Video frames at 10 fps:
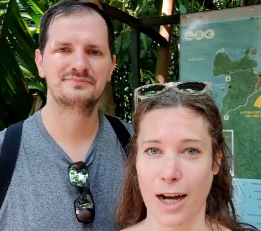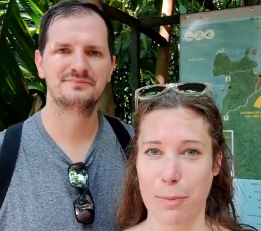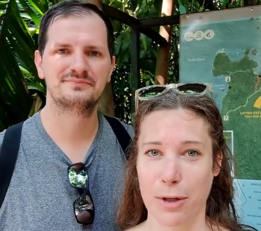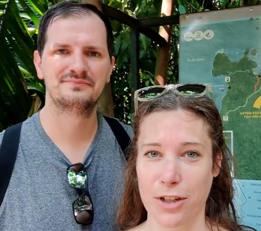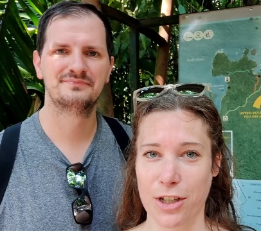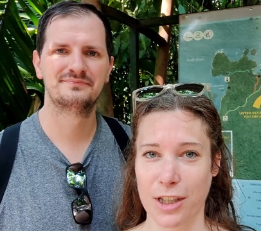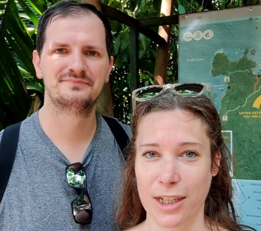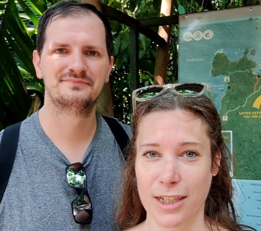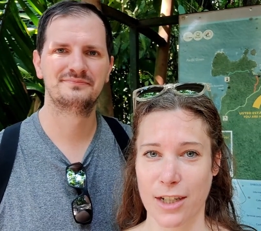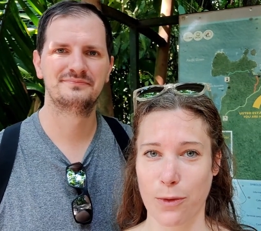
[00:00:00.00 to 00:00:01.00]
Speaker 1: I
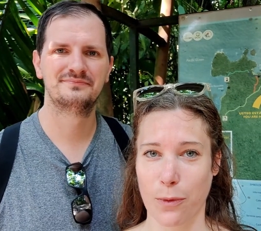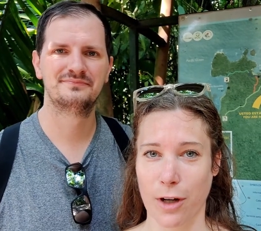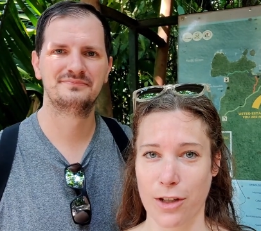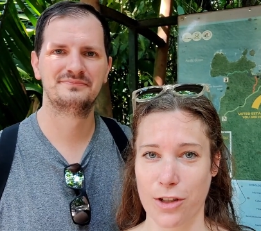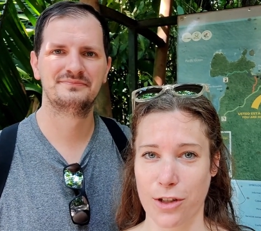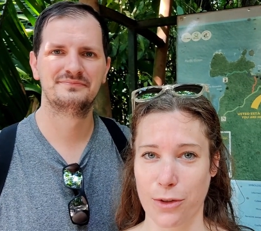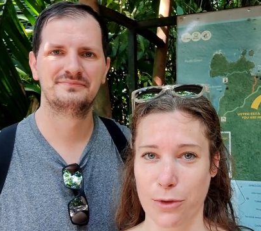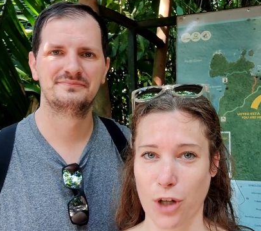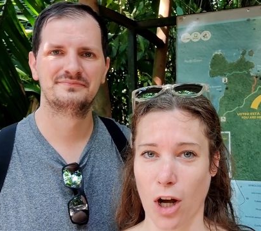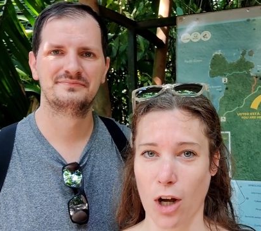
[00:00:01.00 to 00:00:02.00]
personally didn't want to
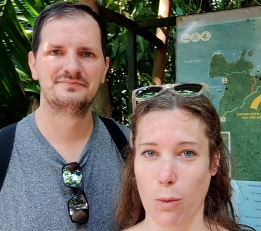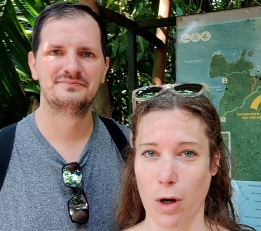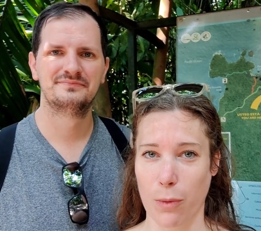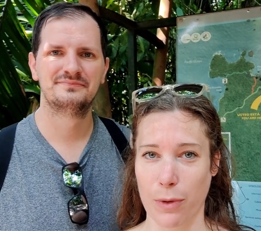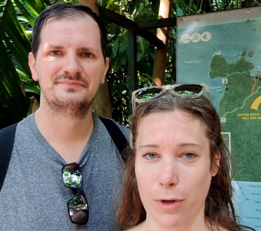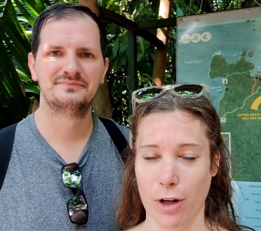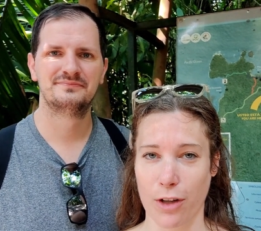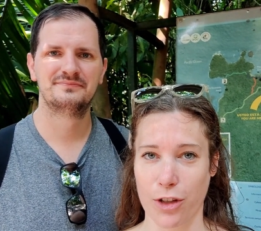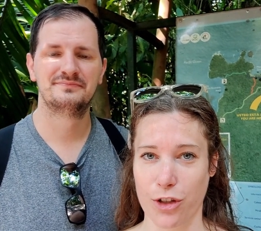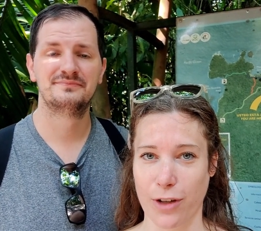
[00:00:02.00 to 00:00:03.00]
talk while we were
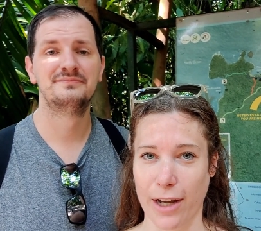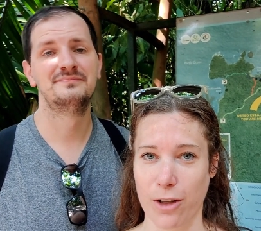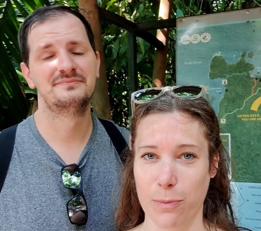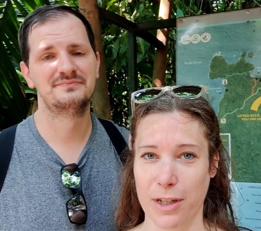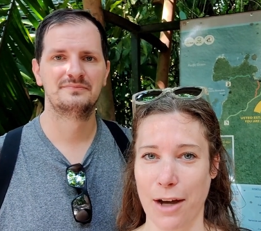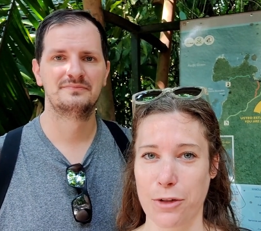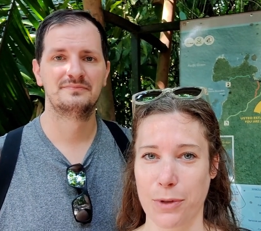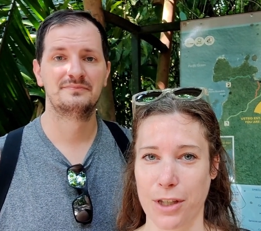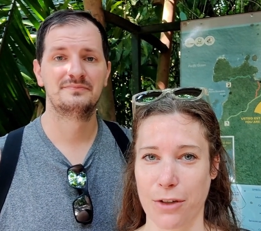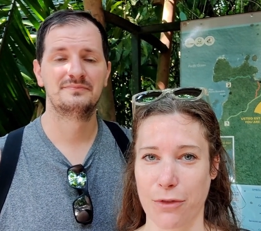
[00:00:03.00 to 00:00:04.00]
on the trail. I was
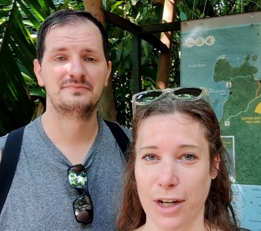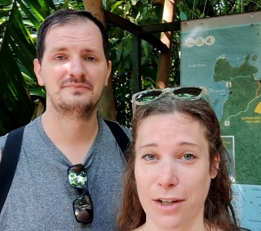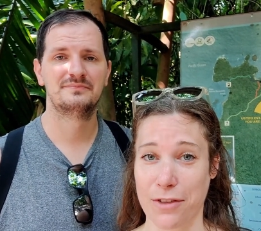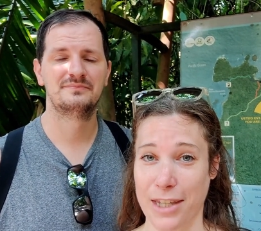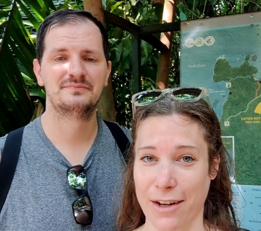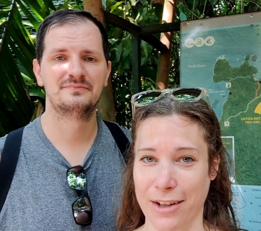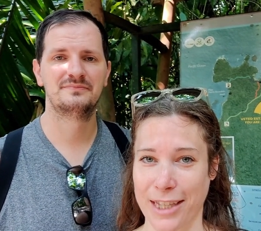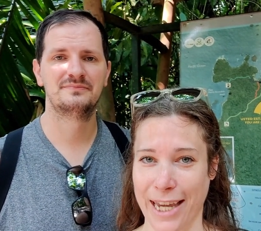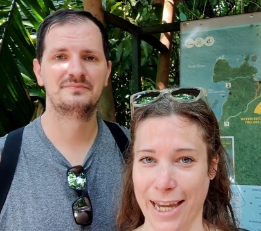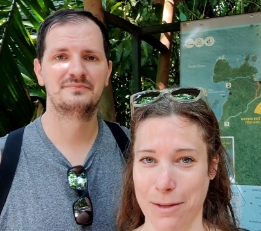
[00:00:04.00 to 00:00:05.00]
really afraid of scaring the